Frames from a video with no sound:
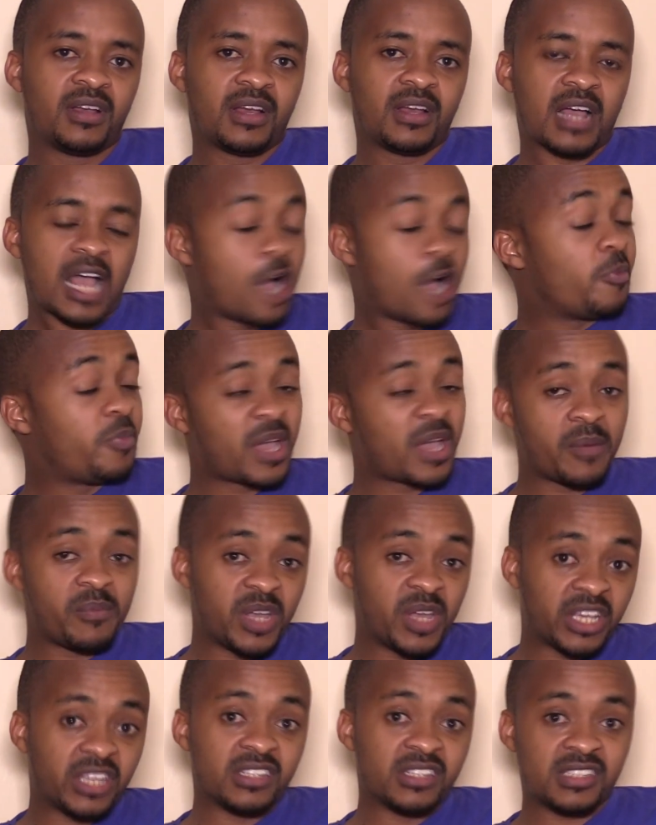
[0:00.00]
I hope I am
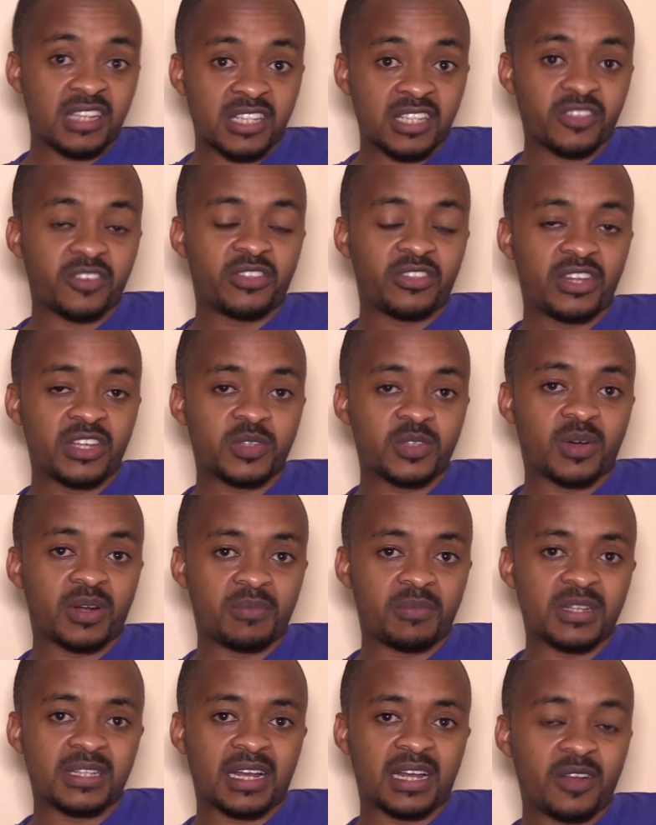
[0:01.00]
making sense on this one.
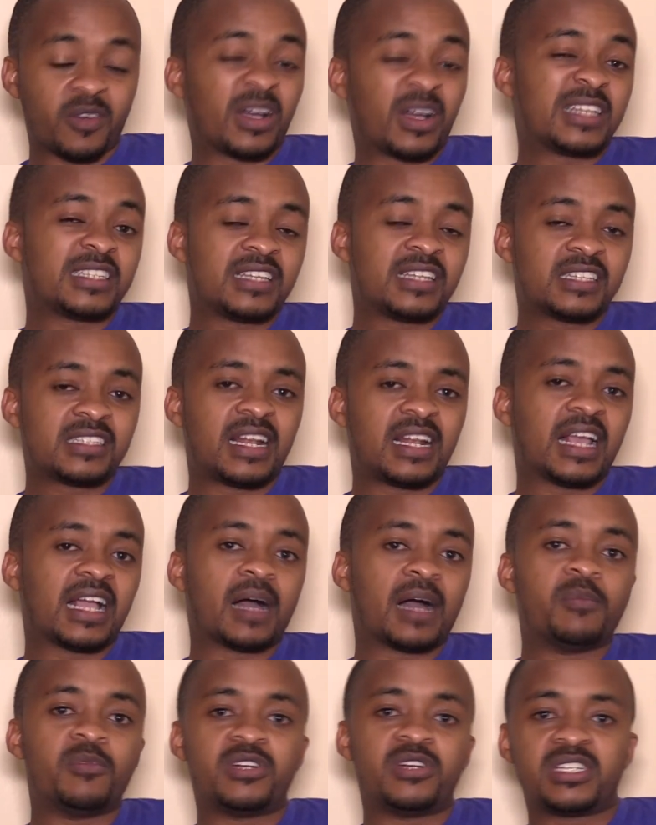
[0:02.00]
Basically, you can see it's like
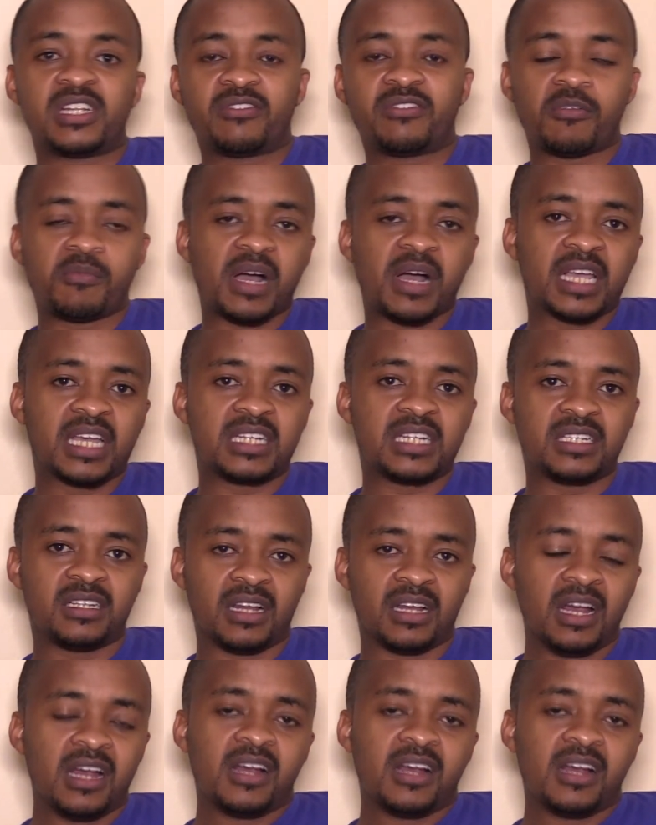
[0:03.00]
a multi-level marketing,